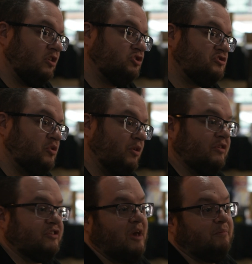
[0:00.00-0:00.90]
they're just doing
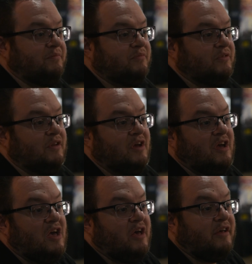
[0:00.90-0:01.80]
the same
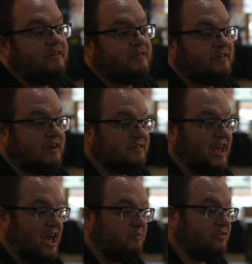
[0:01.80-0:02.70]
6
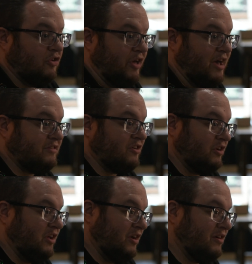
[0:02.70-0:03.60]
games for the last
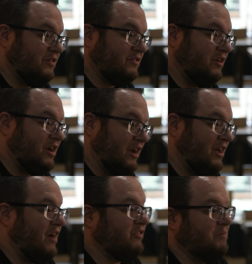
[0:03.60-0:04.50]
30 years, you kind
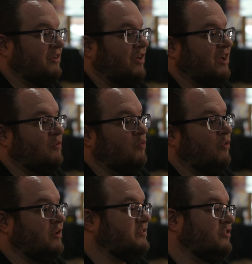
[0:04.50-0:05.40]
of have to be like,
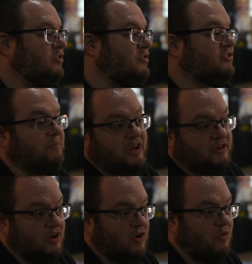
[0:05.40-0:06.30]
well, let's introduce
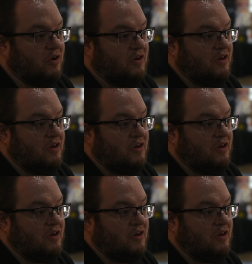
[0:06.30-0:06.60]
something new.